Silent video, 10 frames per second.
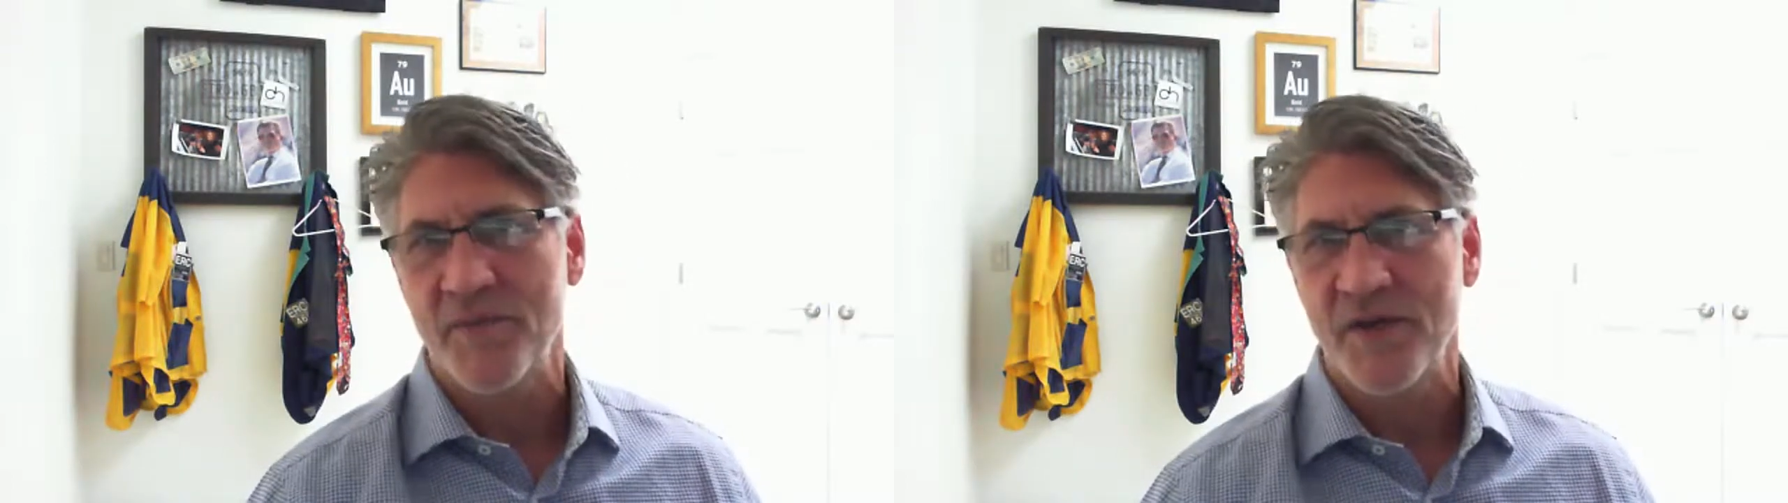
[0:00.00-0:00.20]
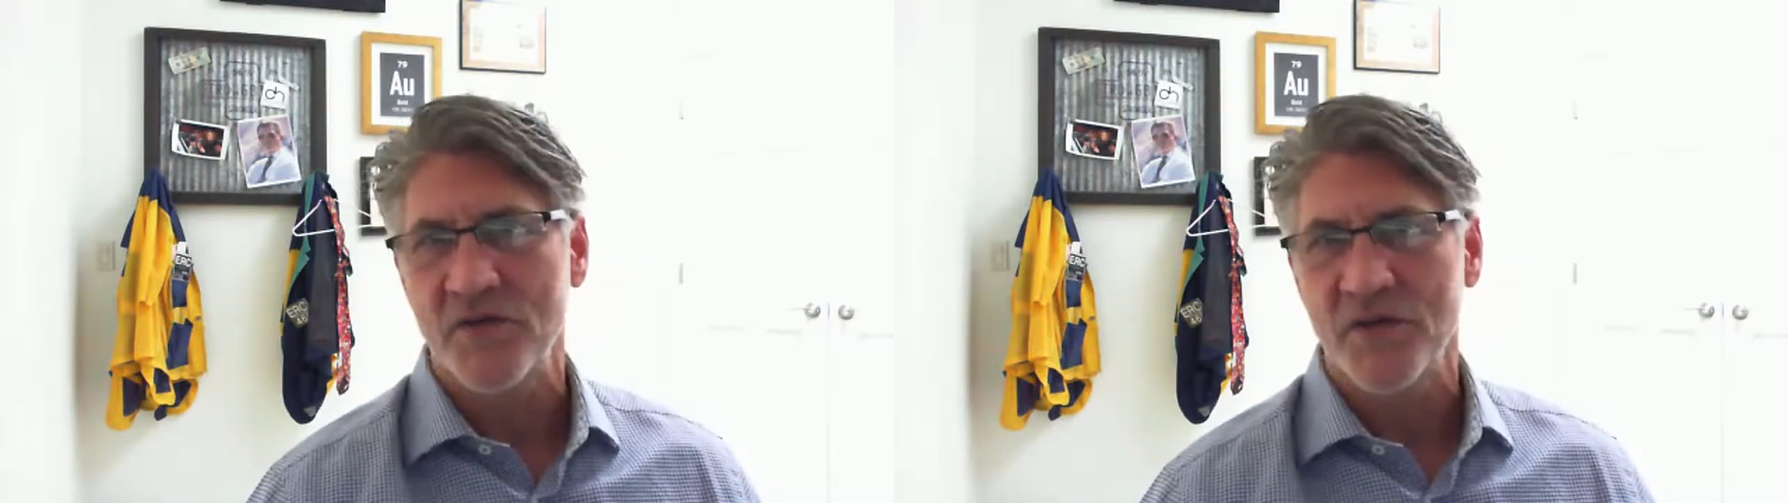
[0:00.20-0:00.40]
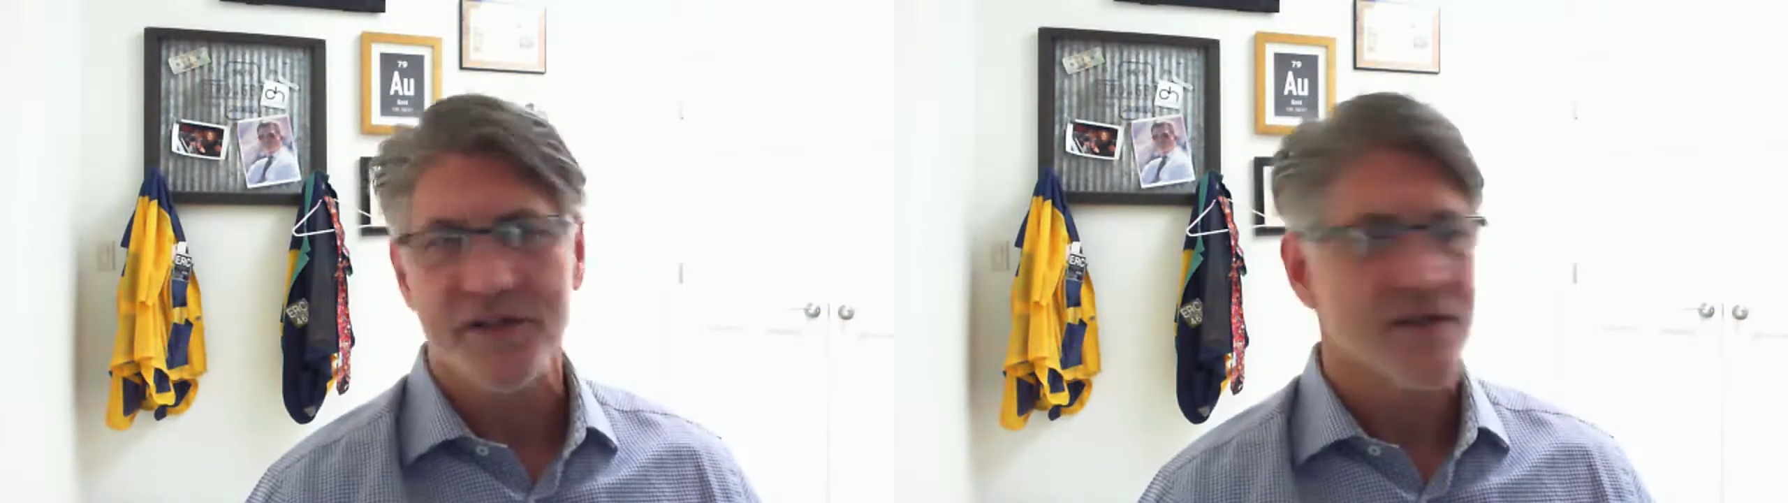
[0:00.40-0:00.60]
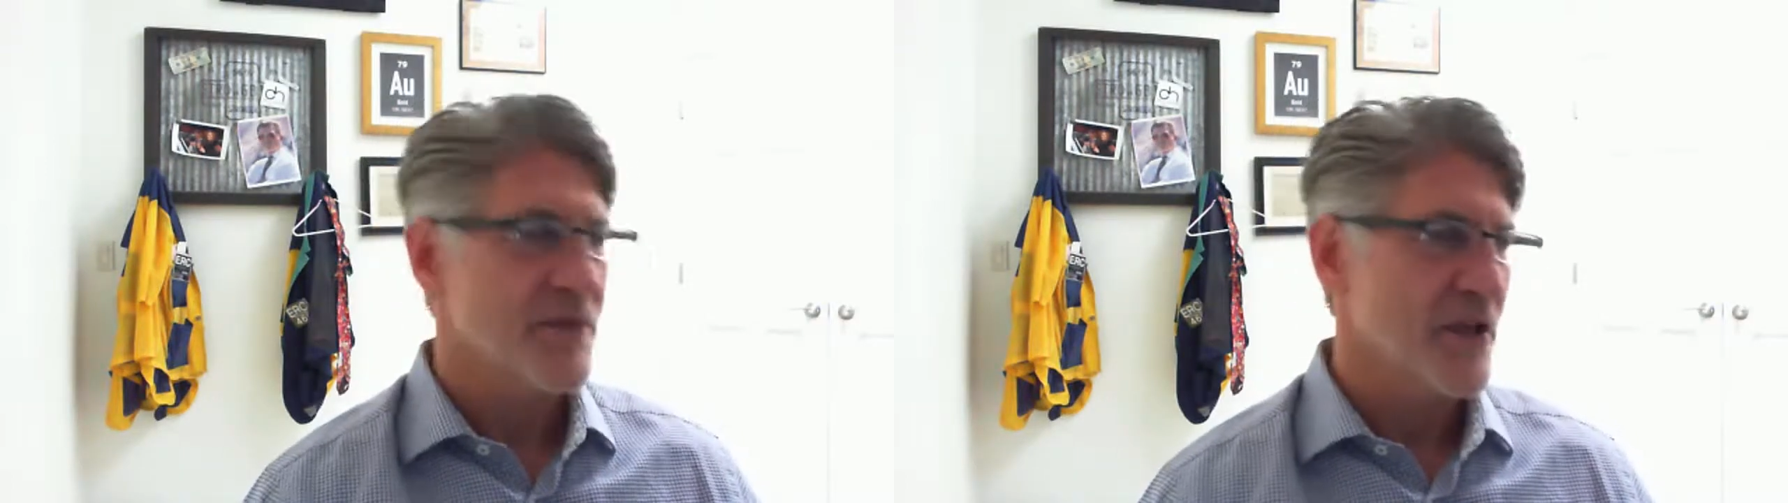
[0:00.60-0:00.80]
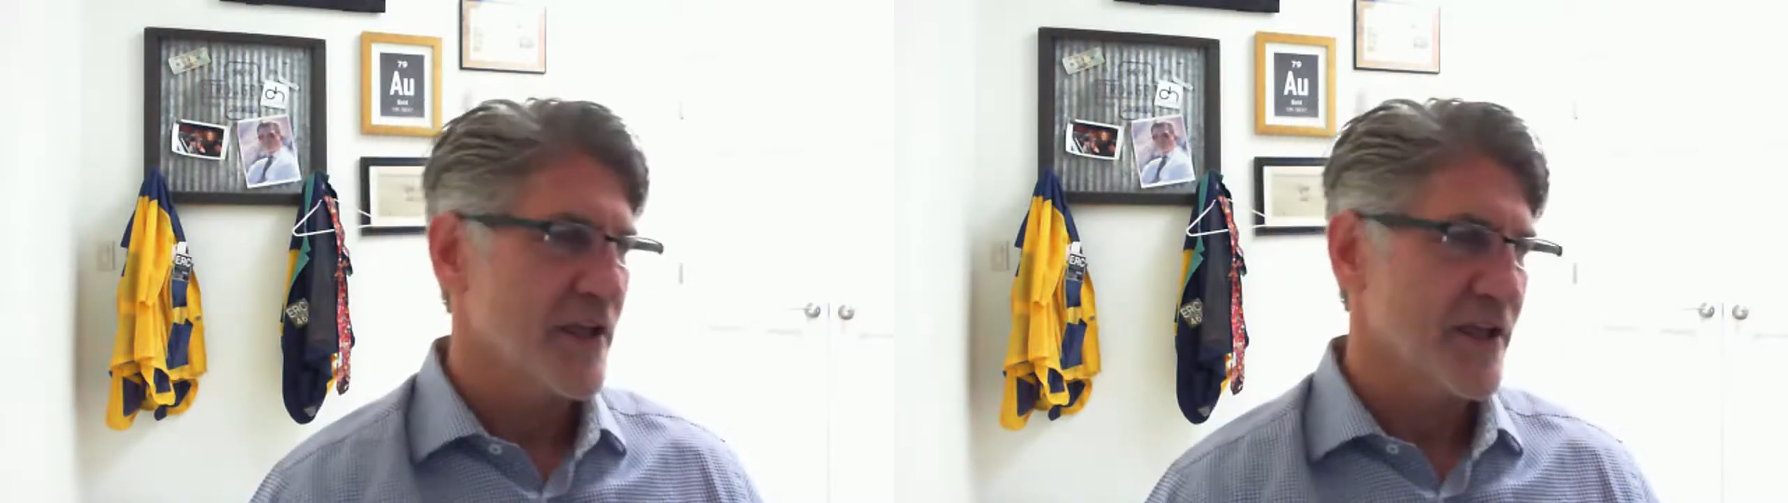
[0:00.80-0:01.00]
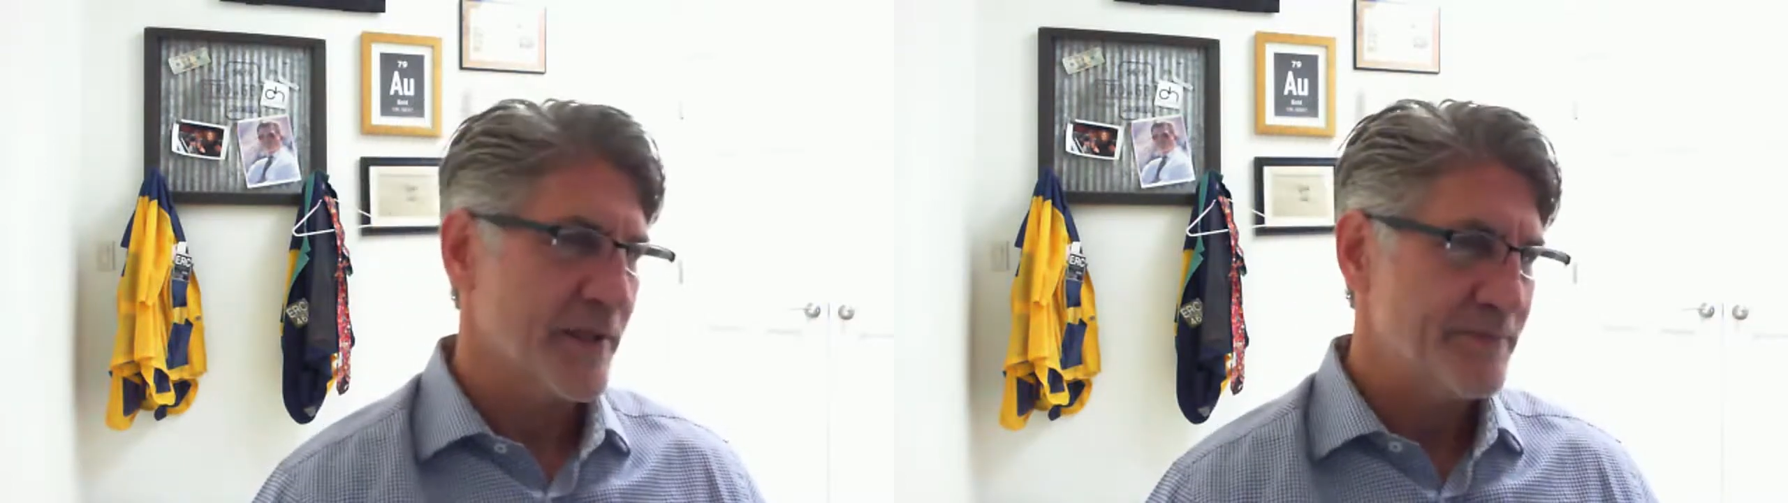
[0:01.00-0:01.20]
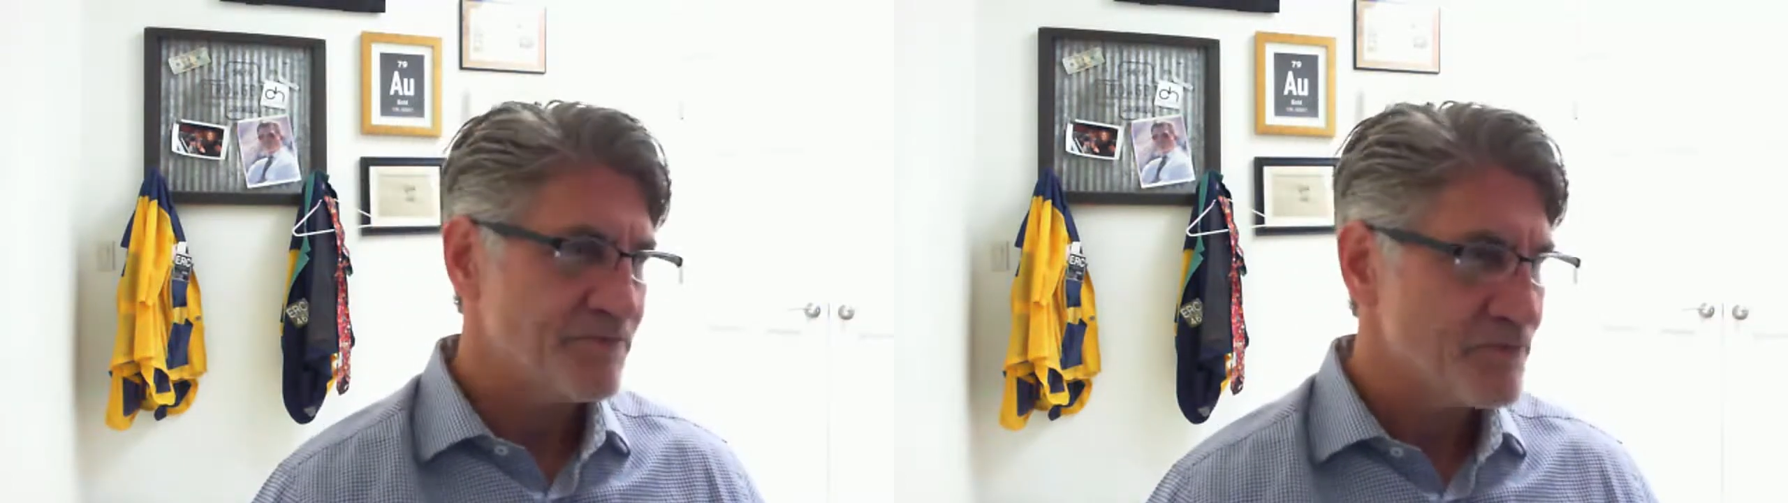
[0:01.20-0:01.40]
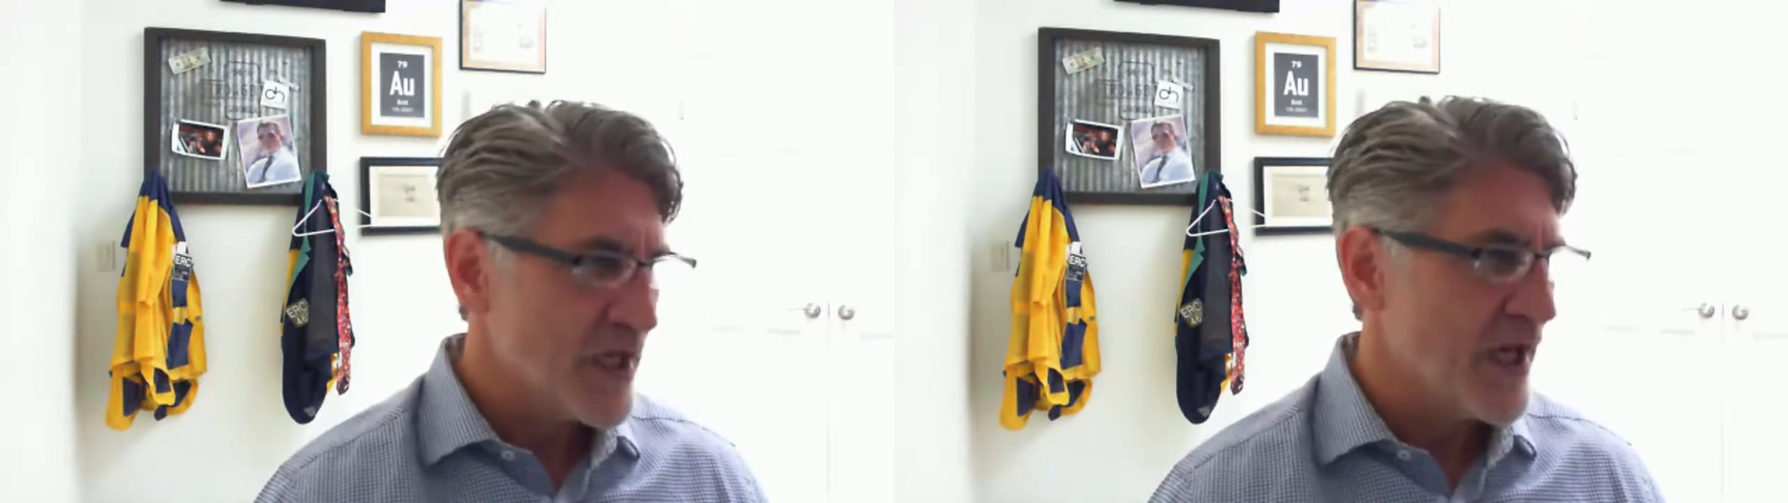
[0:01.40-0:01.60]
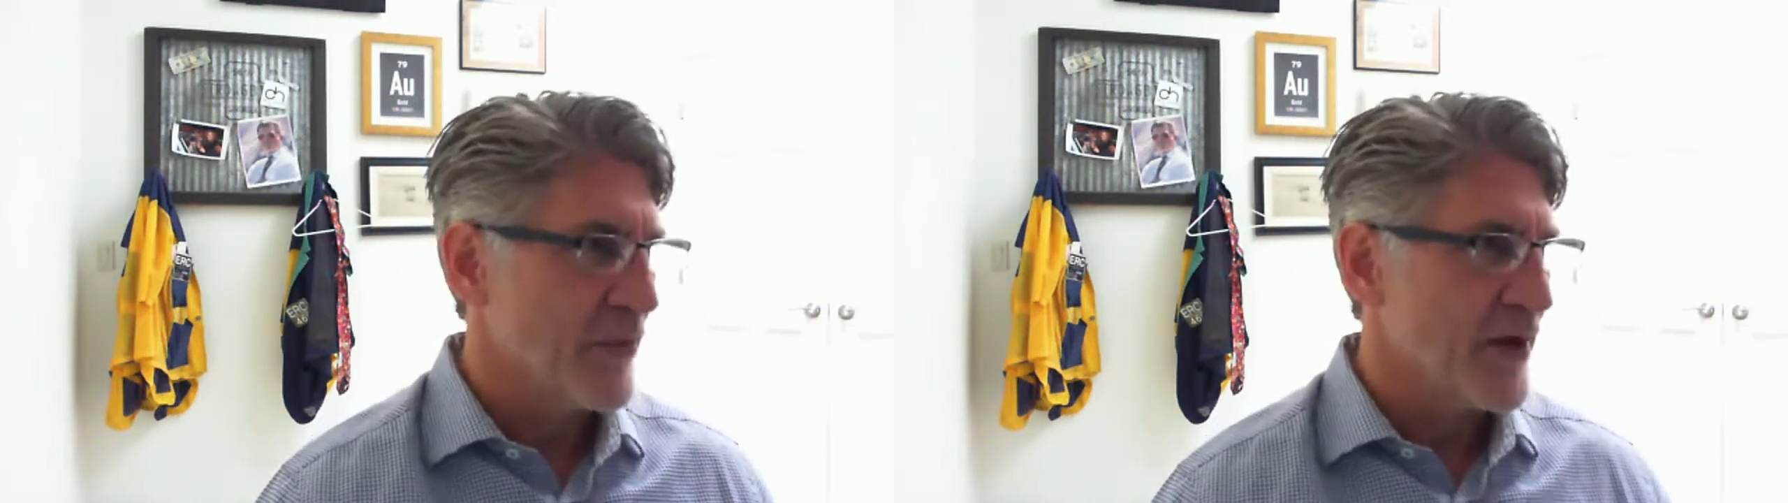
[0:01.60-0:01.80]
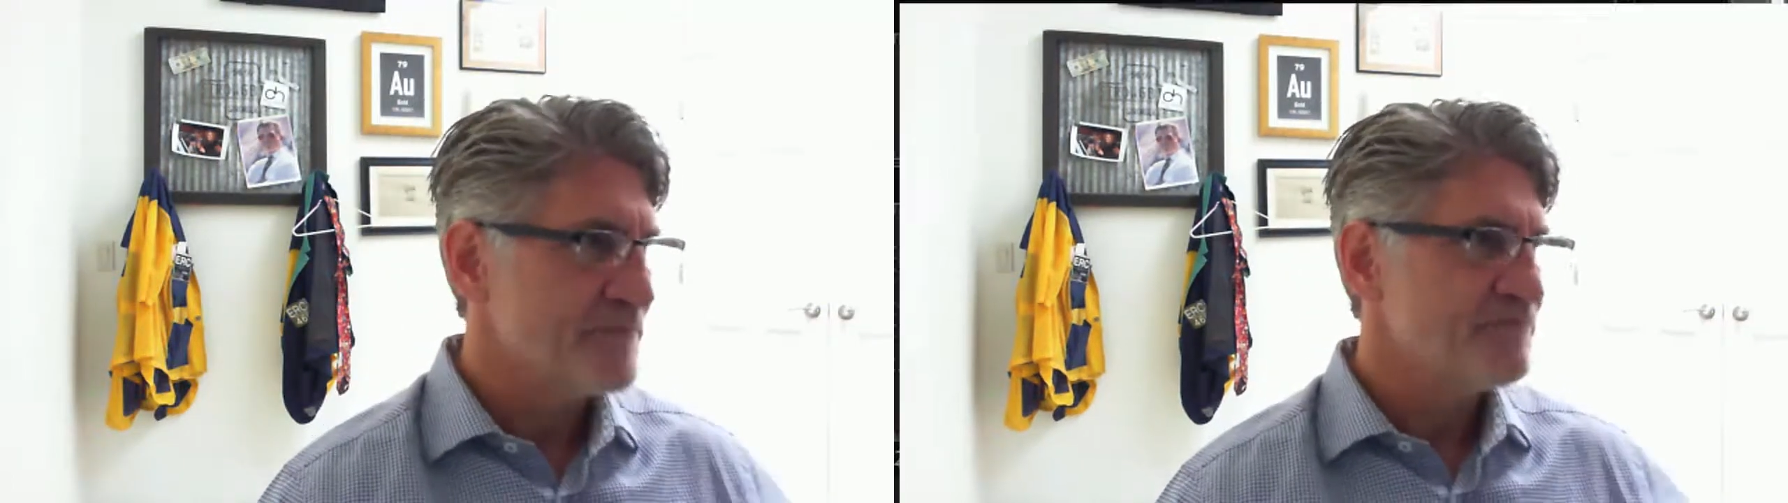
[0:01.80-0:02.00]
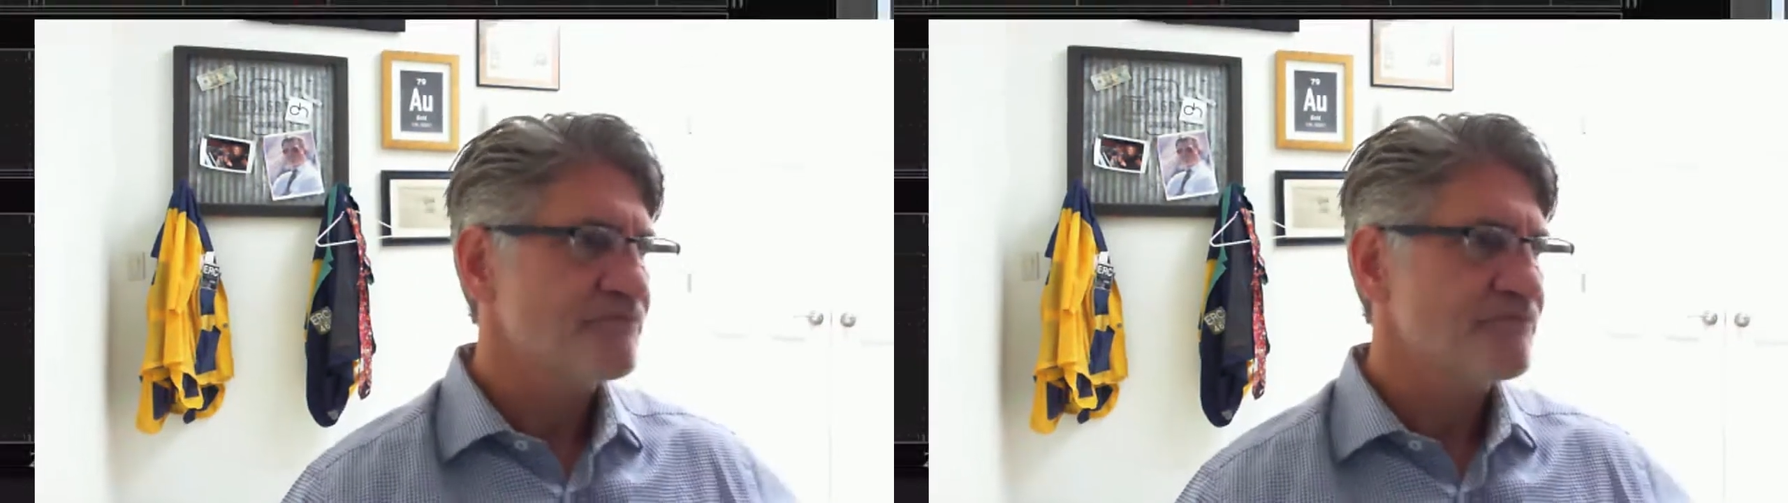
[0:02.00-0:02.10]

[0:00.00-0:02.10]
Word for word: to be doing something like that. Anyway,